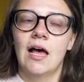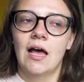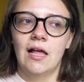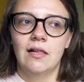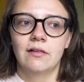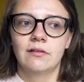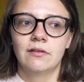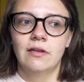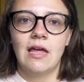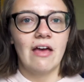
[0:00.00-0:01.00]

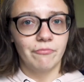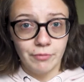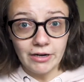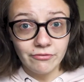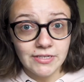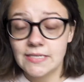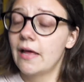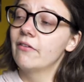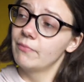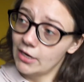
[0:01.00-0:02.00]
I'll have breakfast, I'll
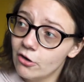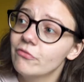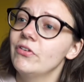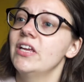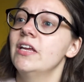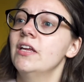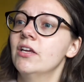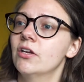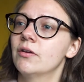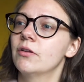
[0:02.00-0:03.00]
have my coffee,
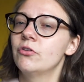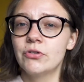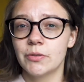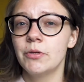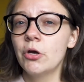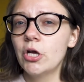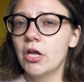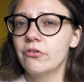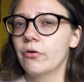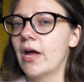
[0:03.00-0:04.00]
do some
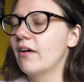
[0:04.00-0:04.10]
yoga, though I